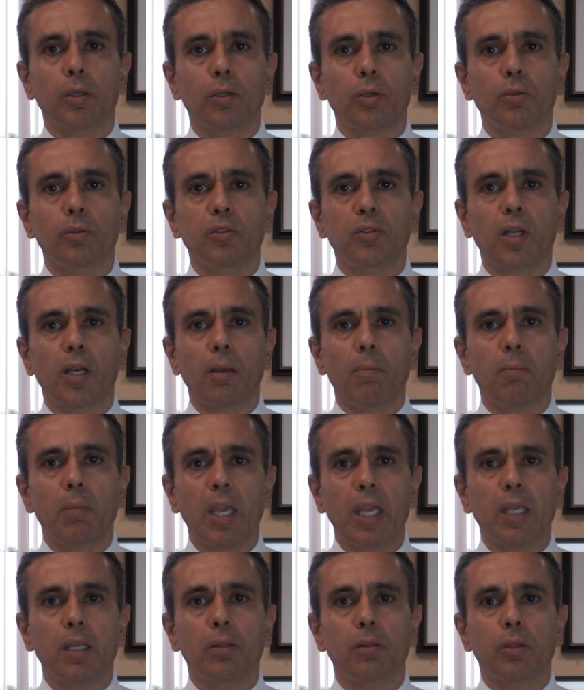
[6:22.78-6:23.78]
who's going to
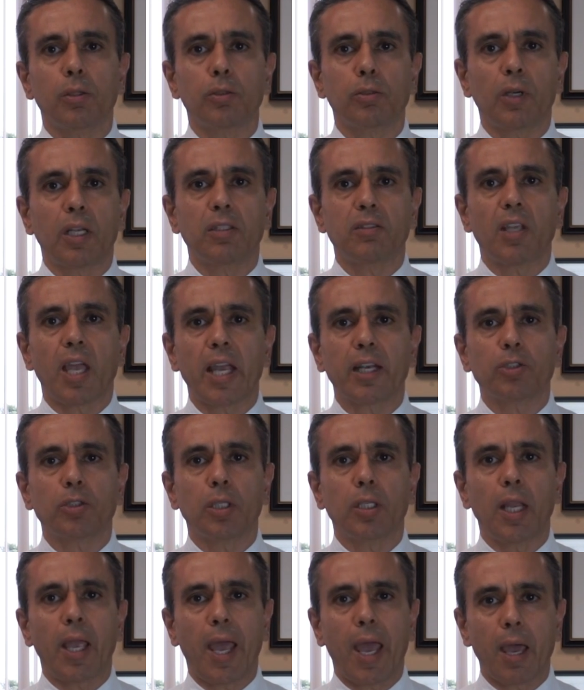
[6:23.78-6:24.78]
make the
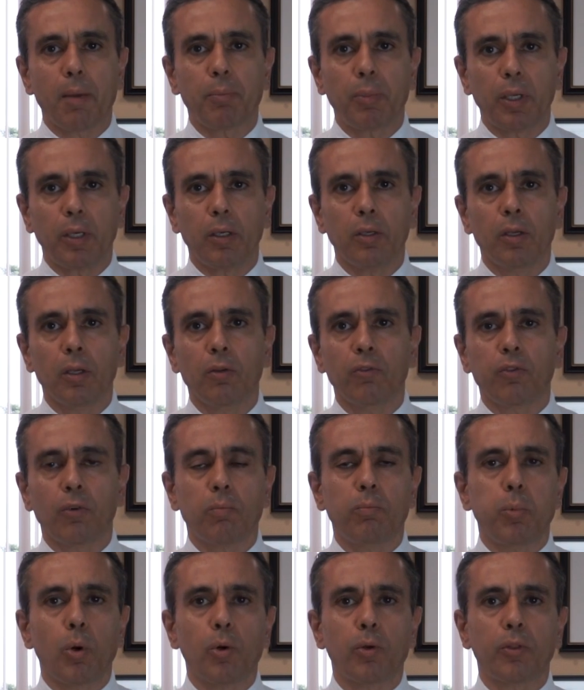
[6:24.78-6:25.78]
transaction happen for
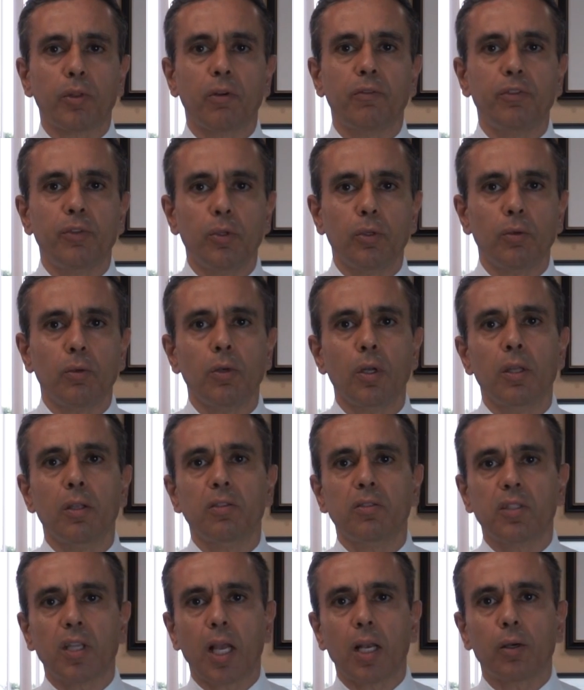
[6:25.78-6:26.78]
both of you,
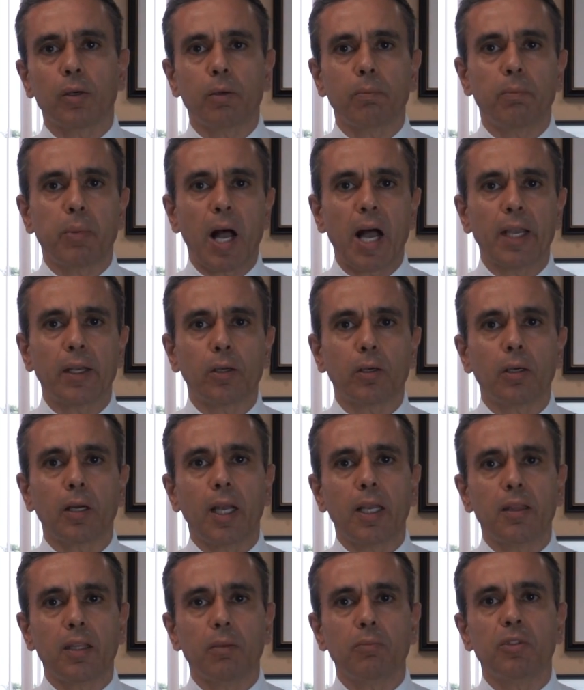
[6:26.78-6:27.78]
seller, buyer,
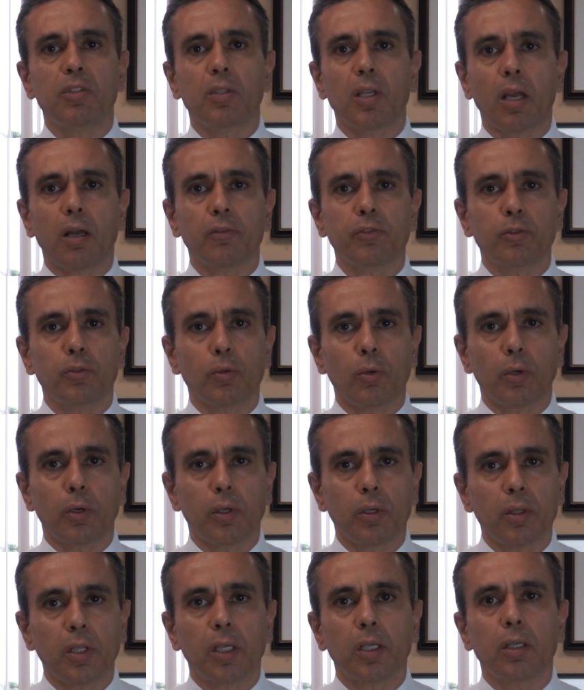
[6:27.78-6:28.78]
and themselves, to
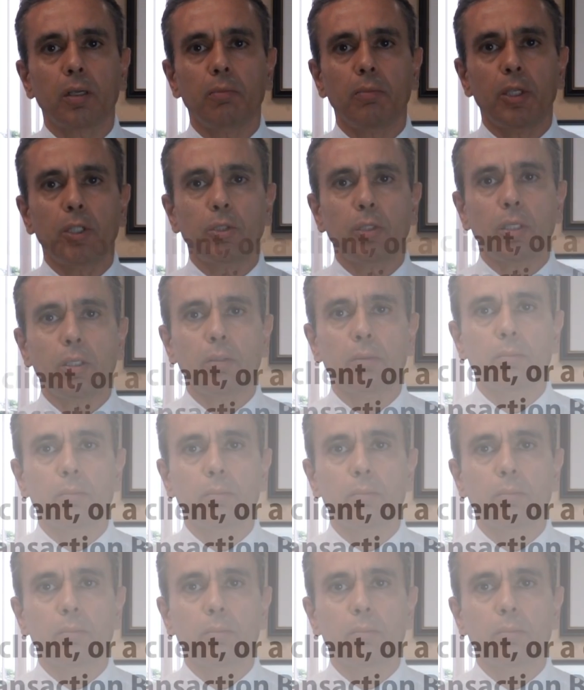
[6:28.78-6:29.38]
earn their commission.